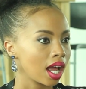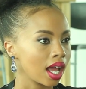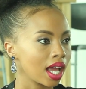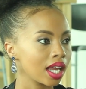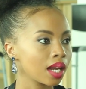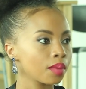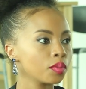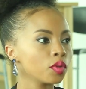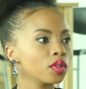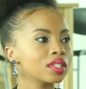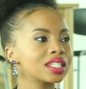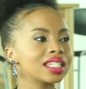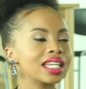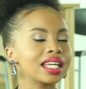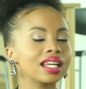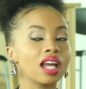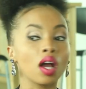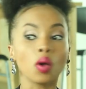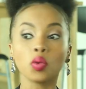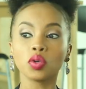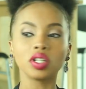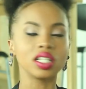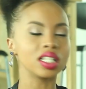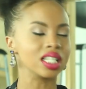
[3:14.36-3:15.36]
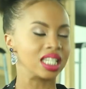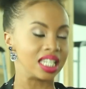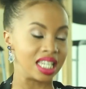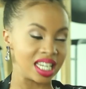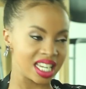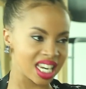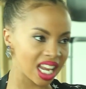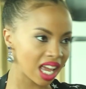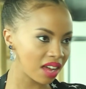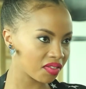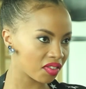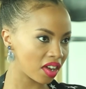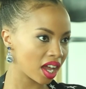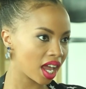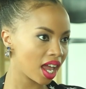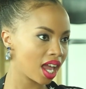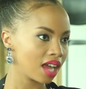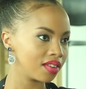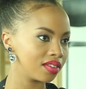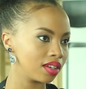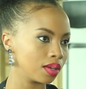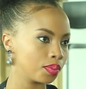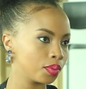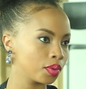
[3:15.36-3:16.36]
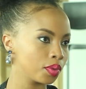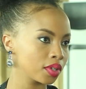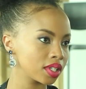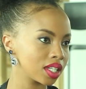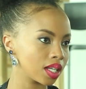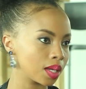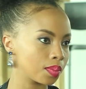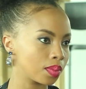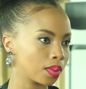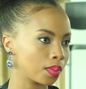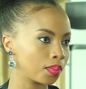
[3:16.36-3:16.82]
And I'm not saying I will never ever put up